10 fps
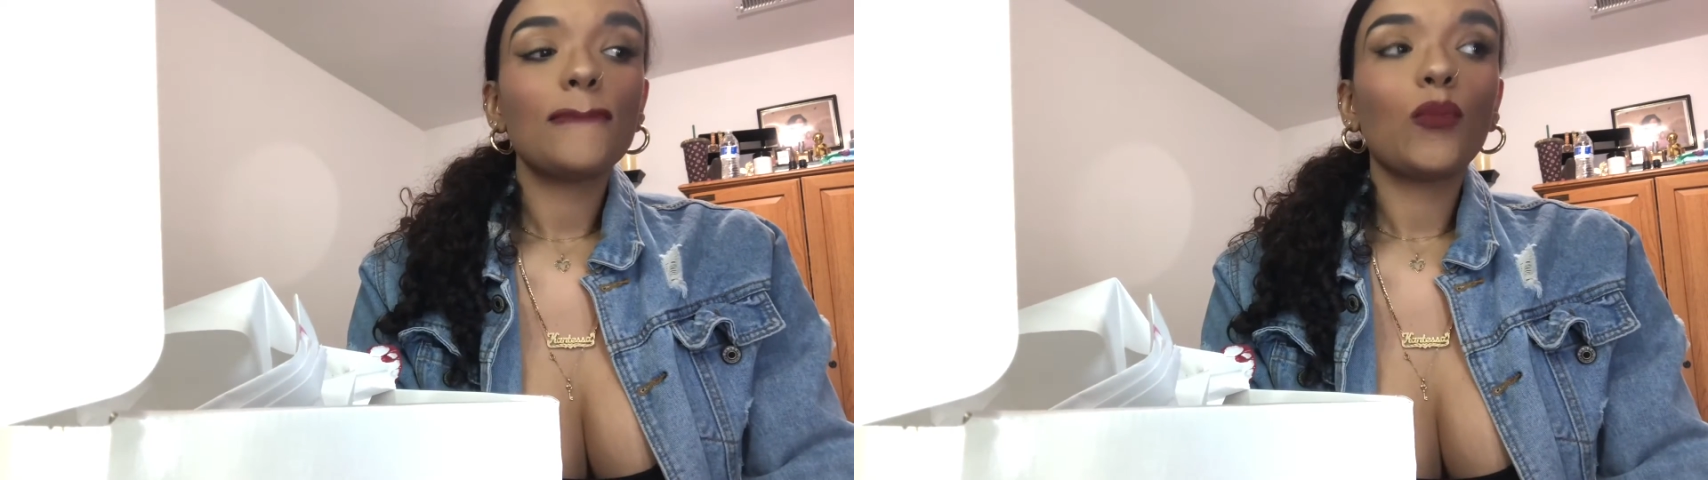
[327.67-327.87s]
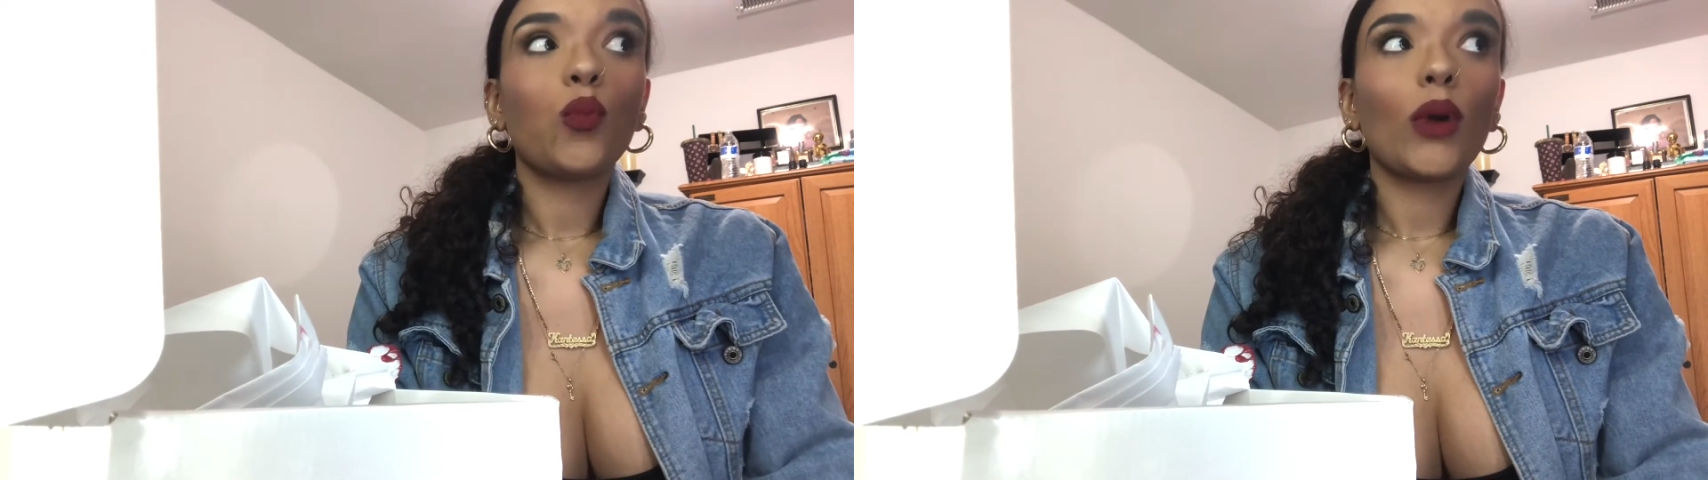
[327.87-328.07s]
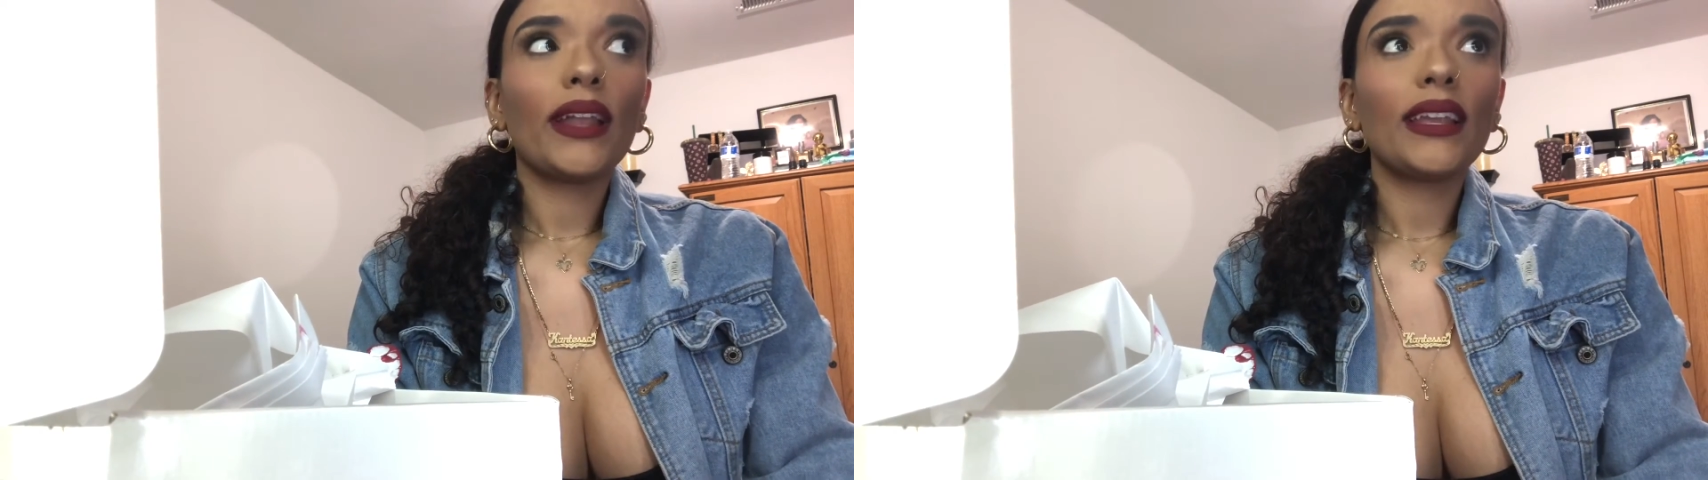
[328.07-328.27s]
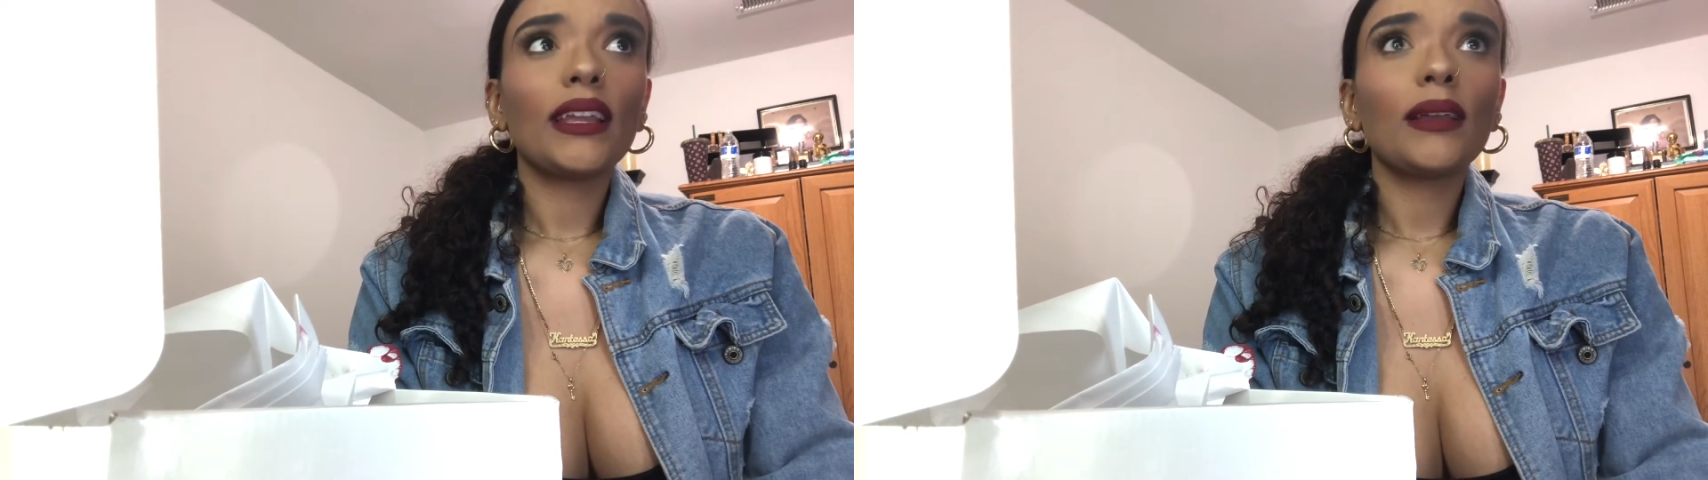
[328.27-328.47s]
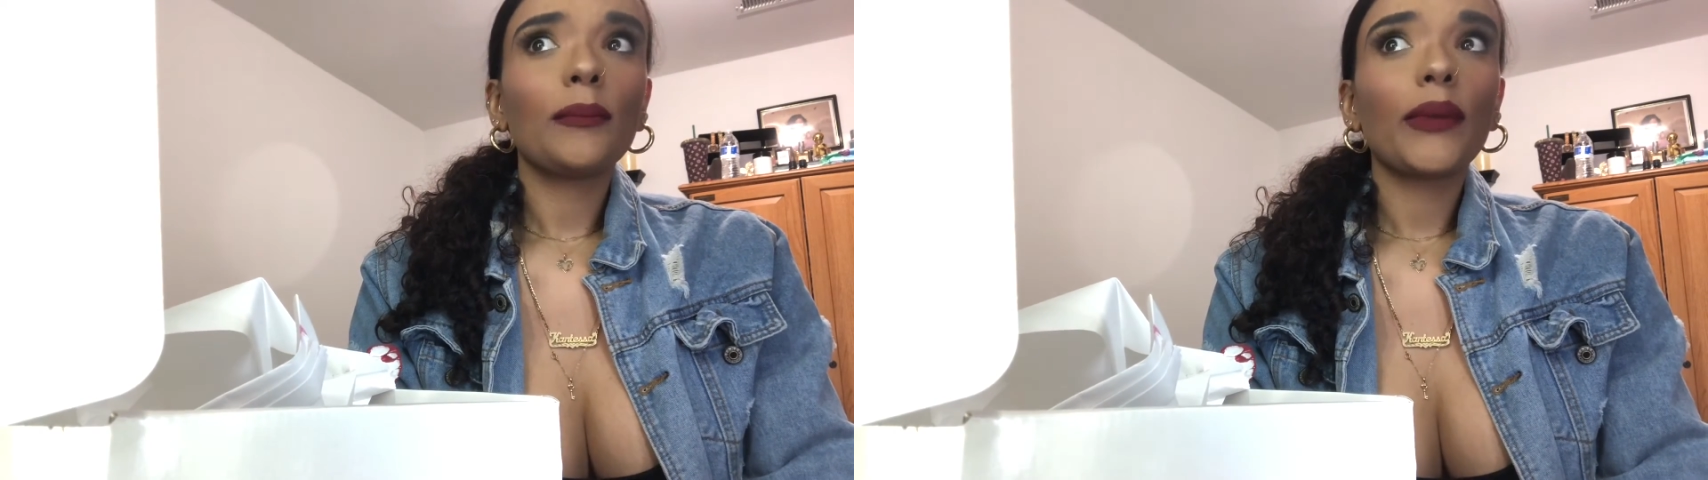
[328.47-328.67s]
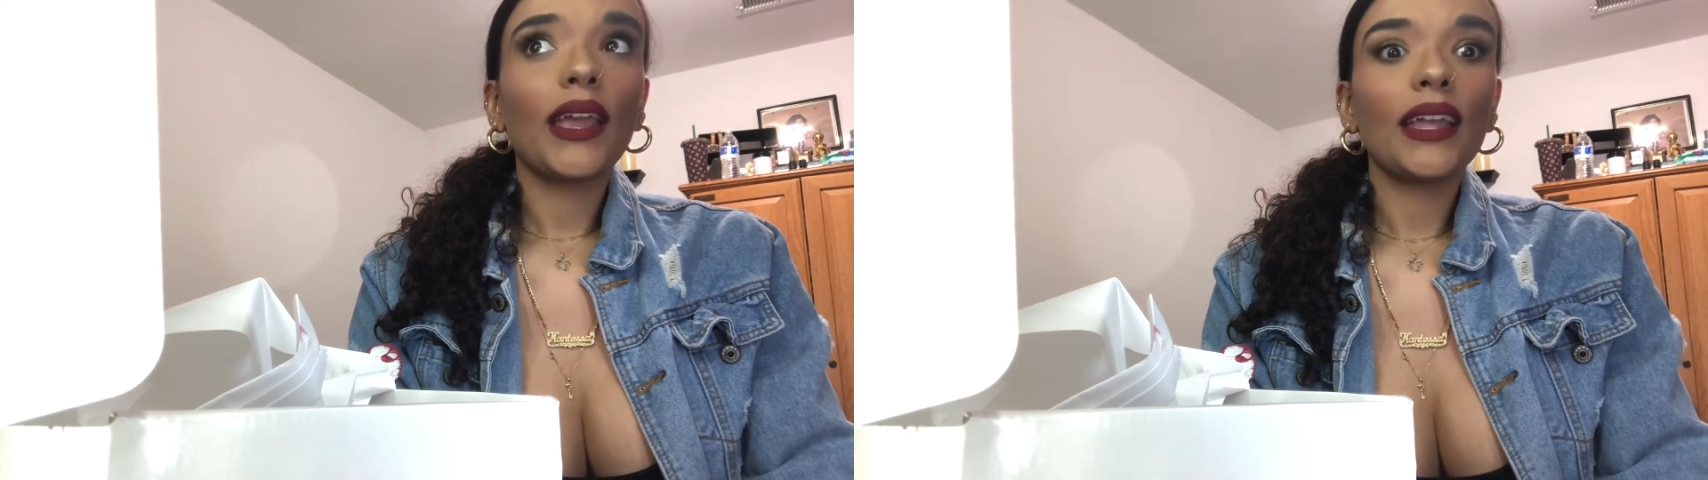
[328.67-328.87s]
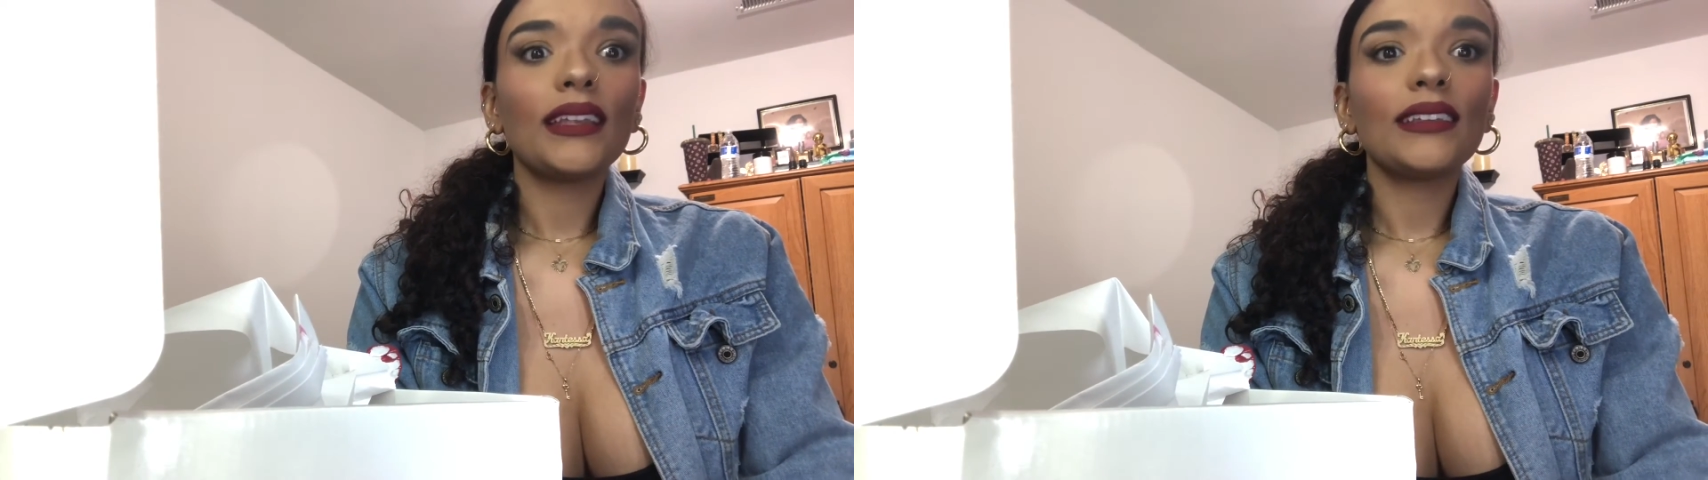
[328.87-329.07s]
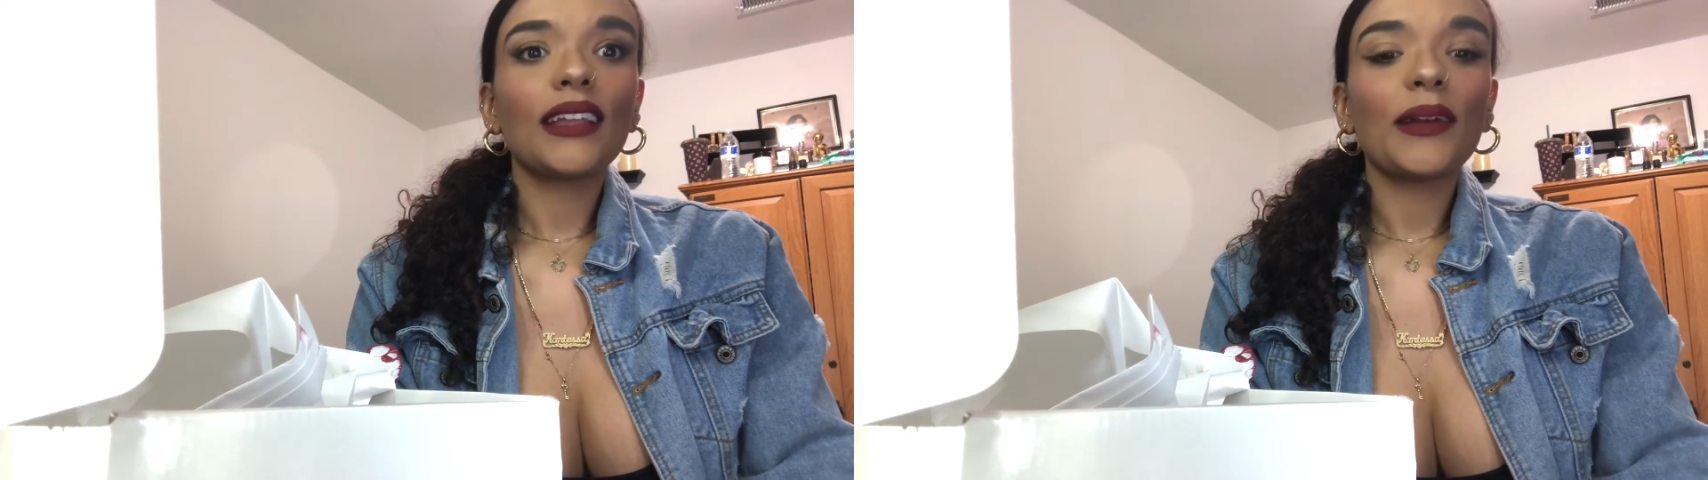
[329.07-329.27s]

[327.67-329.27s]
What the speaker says: wedding band,